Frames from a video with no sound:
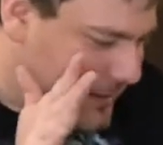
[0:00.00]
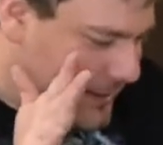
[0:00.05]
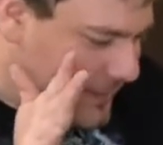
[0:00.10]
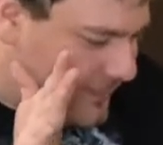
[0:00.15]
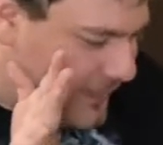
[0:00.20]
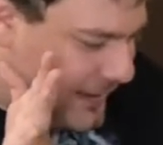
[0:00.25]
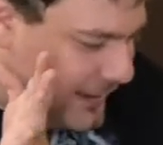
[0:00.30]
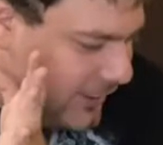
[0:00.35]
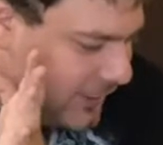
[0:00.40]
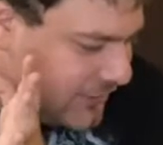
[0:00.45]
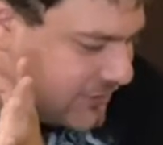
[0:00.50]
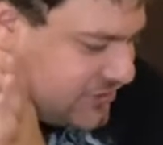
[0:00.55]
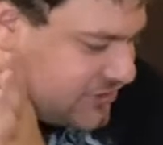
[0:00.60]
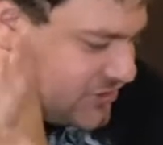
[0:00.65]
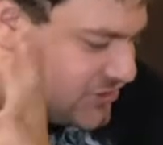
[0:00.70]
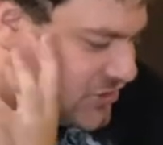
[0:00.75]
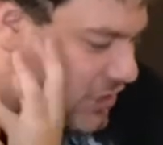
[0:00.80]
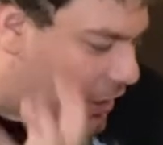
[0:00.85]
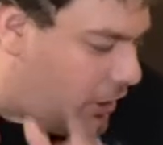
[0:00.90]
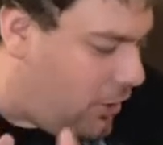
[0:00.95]
They are
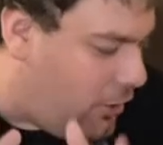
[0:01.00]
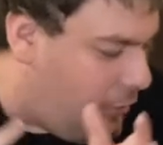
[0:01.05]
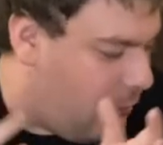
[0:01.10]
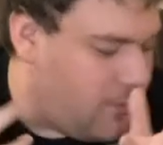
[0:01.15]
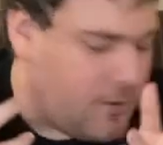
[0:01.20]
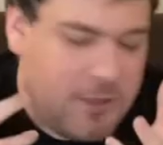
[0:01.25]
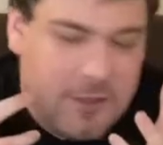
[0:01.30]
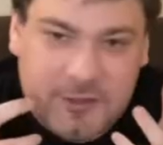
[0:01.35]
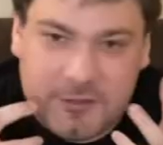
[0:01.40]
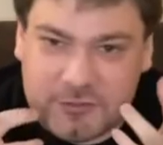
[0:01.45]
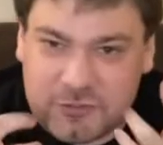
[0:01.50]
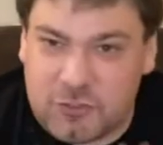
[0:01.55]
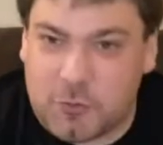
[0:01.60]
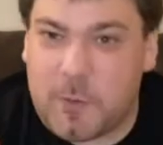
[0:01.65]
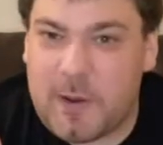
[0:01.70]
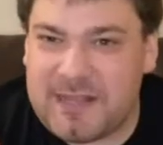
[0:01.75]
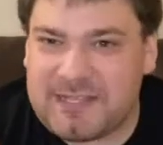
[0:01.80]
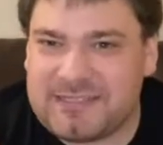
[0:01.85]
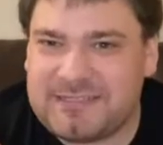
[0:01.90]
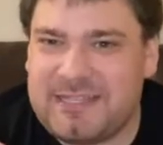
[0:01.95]
so
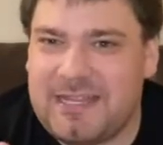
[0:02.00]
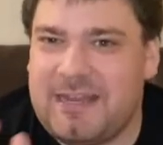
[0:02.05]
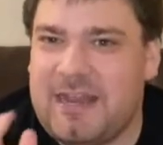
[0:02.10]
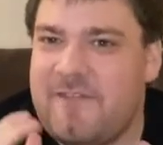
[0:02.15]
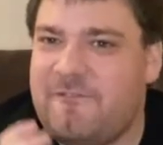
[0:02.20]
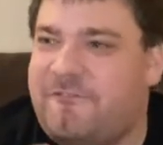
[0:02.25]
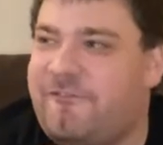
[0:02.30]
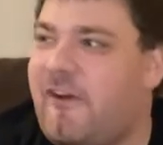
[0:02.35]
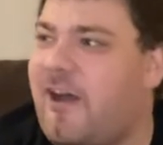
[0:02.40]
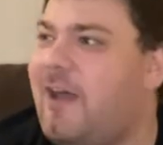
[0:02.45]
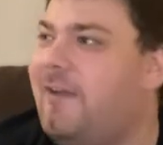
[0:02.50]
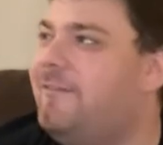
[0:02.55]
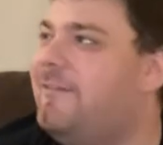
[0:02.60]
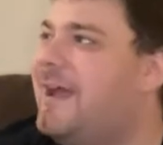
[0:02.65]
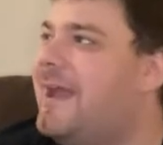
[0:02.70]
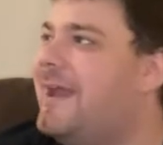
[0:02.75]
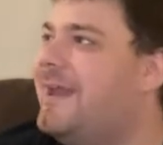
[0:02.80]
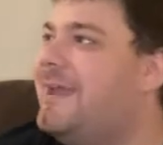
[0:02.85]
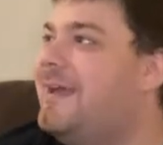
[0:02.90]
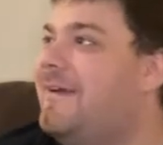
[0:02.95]
twisted and fun,
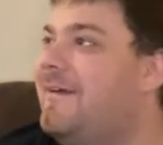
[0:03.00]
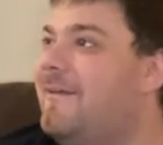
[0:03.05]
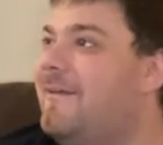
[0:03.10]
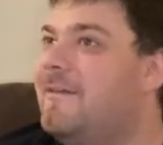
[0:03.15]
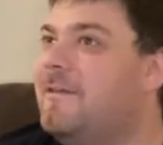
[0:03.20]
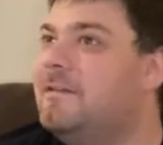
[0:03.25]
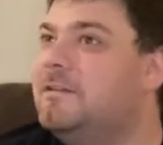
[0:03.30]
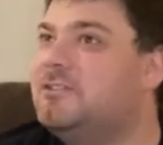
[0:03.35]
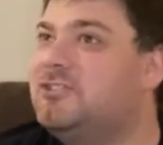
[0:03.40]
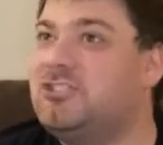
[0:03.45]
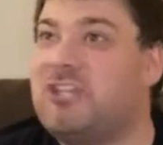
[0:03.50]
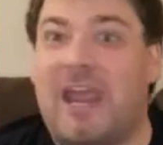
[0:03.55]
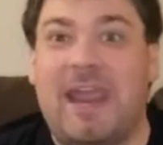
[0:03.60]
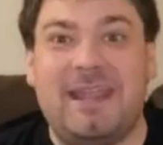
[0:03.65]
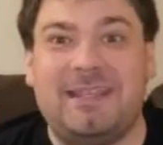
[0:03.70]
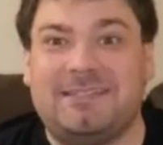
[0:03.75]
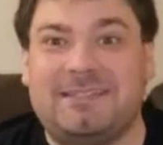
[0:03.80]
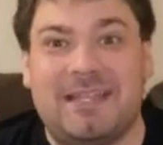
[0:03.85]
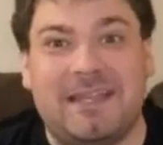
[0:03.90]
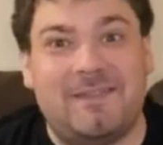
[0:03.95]
like
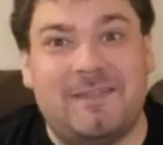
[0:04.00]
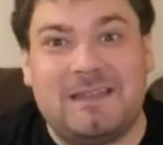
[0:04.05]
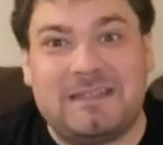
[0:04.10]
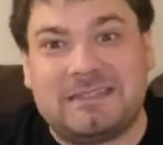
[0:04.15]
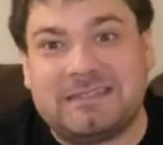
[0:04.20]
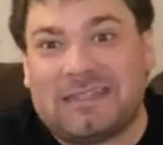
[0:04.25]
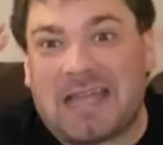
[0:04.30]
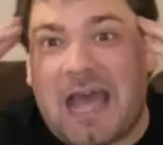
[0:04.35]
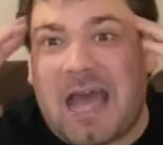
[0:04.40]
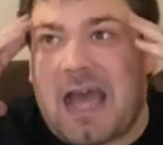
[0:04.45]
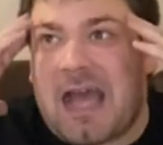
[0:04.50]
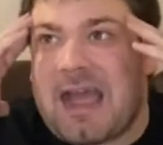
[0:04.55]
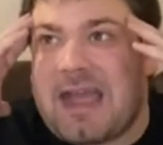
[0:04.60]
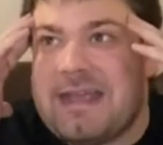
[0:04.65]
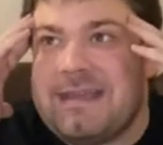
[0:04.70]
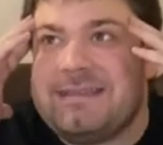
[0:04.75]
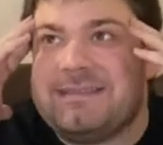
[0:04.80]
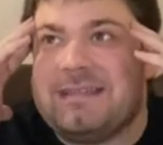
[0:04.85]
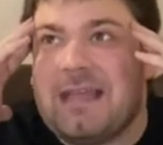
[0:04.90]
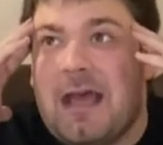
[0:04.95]
chasing this
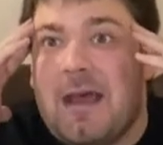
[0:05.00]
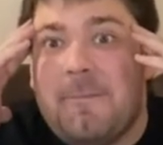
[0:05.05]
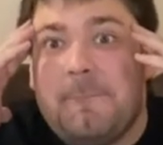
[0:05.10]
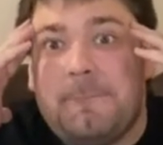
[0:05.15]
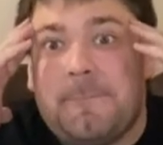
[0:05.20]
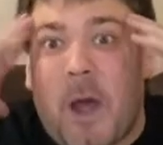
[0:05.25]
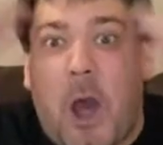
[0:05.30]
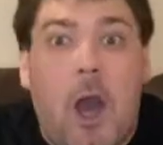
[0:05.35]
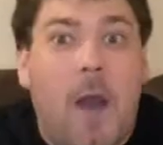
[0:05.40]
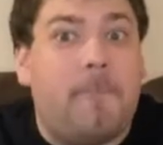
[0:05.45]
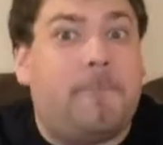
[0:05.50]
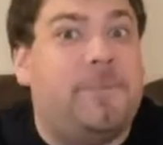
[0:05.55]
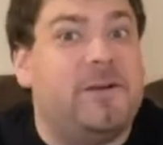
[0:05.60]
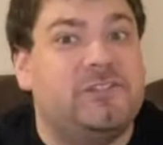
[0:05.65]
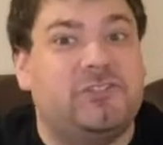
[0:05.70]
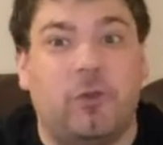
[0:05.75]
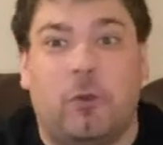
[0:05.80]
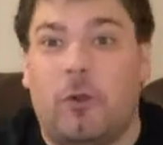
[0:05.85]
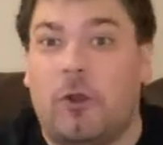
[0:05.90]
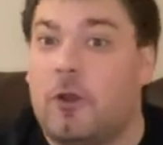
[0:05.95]
guy's
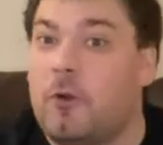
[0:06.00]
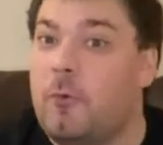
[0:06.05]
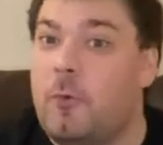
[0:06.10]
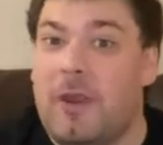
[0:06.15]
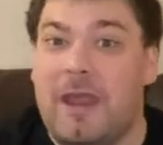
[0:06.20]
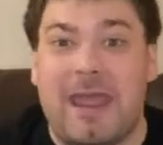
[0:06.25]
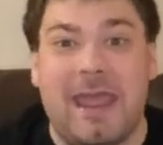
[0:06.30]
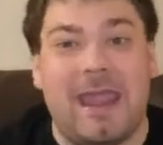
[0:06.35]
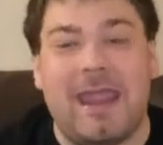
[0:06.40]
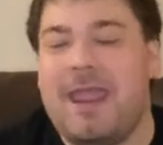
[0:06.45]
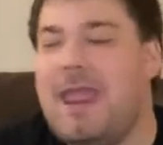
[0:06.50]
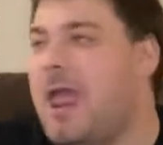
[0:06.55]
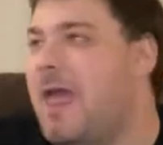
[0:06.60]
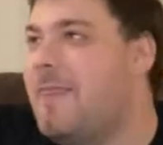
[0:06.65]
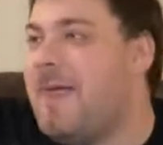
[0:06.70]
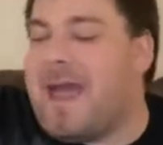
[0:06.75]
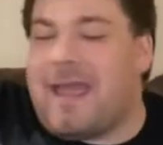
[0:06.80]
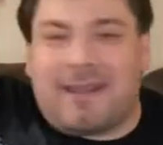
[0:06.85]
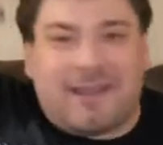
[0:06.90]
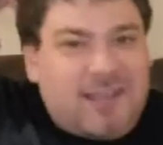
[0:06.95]
pompadour wig
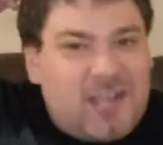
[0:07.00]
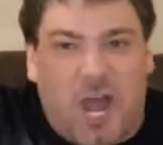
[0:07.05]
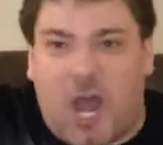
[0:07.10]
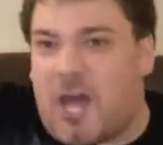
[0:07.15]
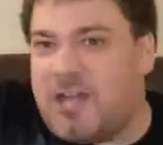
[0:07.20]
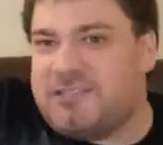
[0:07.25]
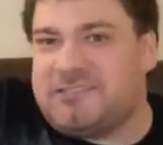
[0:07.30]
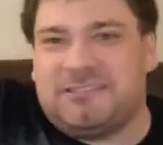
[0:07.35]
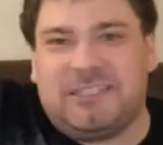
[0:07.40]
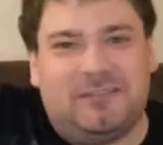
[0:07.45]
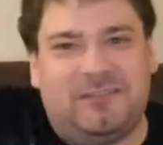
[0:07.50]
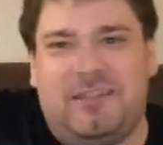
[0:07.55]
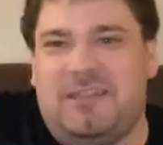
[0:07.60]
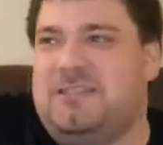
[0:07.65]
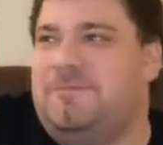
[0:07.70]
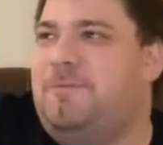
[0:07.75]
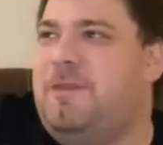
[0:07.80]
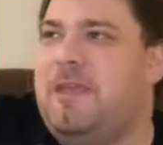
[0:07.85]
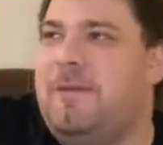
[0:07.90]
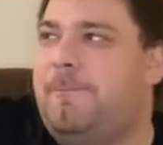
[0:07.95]
that constantly
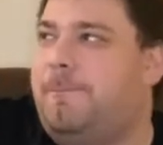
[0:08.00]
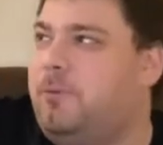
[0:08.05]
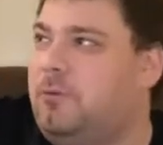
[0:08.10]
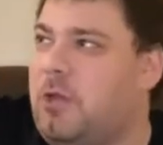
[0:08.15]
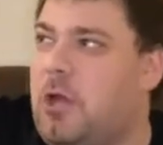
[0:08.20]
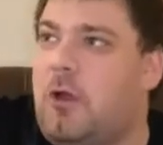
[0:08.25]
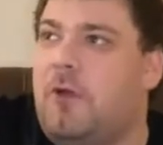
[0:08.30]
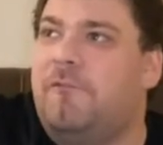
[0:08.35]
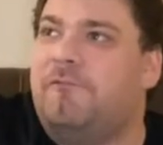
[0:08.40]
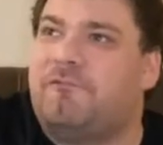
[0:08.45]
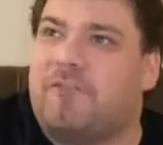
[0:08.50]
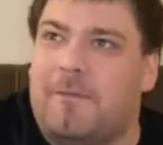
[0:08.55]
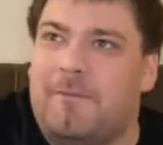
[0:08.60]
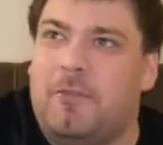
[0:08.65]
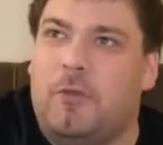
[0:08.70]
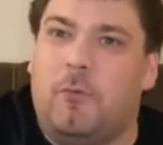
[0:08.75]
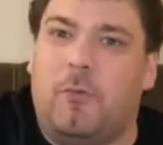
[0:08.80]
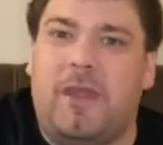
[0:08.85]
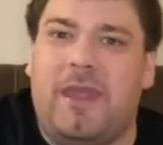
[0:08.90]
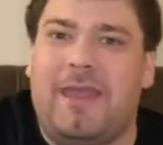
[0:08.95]
is being blown from
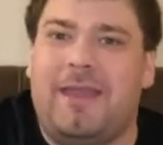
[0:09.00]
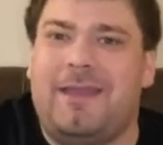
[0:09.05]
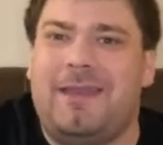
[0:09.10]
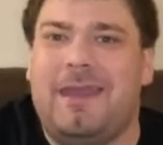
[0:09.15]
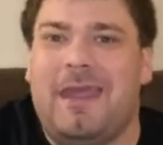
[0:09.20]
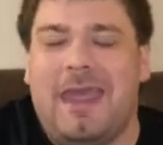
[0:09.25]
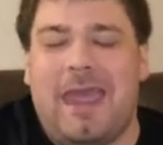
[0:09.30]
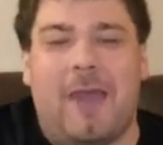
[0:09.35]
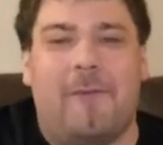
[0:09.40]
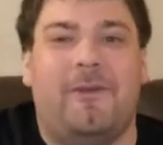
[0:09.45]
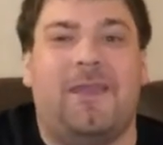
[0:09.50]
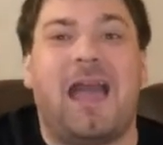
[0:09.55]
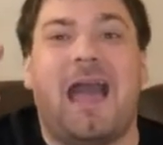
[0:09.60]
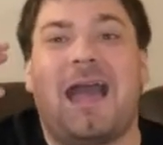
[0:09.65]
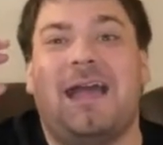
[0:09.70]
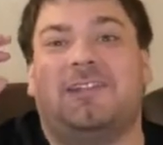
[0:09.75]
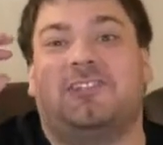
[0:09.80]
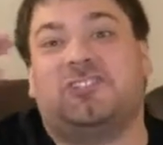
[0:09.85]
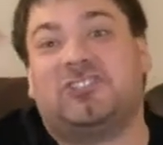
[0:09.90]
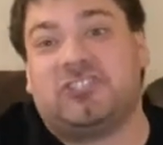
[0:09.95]
the wind, and we
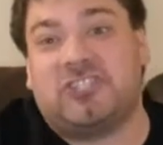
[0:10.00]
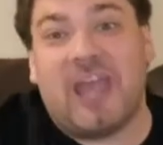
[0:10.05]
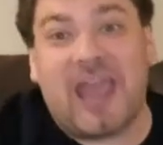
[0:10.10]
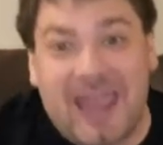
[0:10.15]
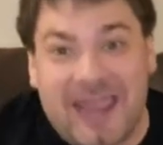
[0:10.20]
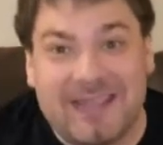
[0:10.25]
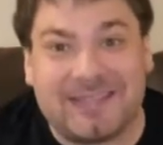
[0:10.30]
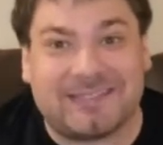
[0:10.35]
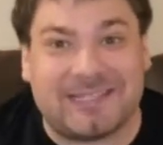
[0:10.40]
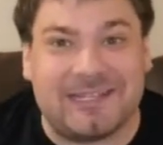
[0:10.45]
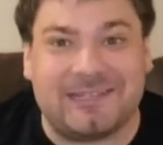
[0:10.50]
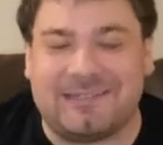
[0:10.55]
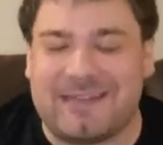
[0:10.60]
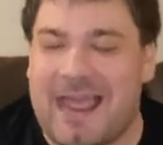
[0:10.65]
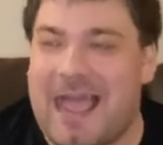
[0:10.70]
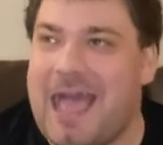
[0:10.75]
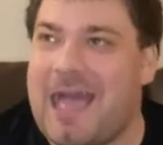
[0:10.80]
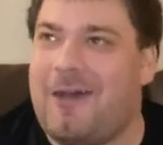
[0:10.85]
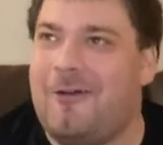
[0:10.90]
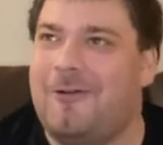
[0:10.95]
gotta chase it
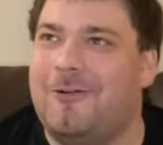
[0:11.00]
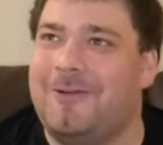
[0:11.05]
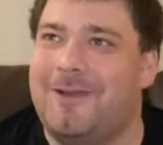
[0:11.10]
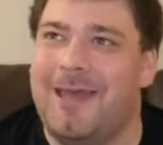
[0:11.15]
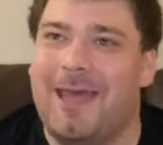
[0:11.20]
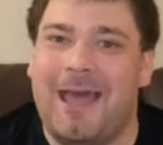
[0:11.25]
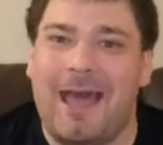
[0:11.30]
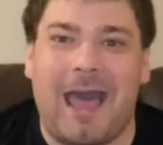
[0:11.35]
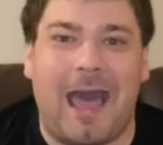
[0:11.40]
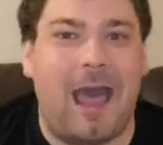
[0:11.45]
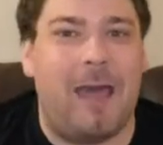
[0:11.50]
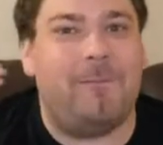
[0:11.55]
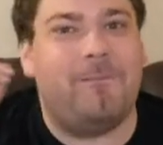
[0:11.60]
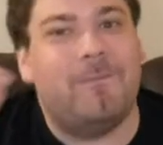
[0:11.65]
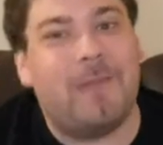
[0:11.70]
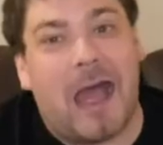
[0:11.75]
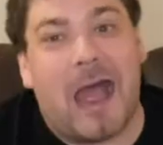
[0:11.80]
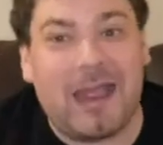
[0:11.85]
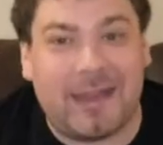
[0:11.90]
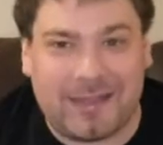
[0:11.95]
down. I'm
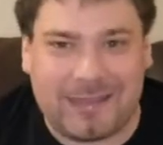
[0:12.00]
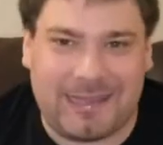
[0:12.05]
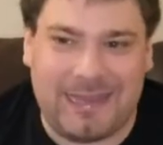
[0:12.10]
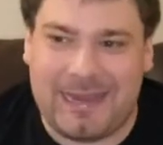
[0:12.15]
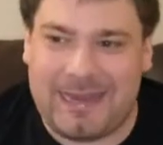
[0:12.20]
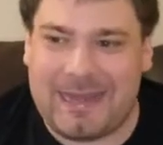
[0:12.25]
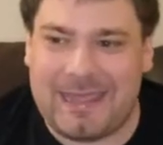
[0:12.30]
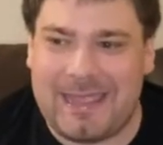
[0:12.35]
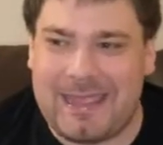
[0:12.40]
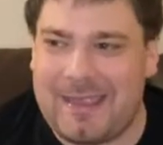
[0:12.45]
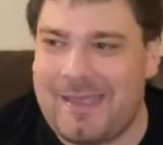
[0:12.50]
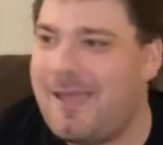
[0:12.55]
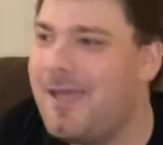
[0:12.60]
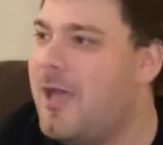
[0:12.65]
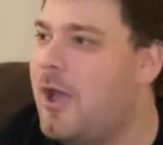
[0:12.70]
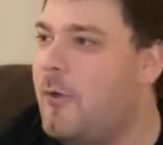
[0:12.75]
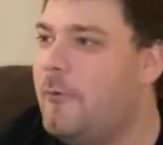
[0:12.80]
not kidding.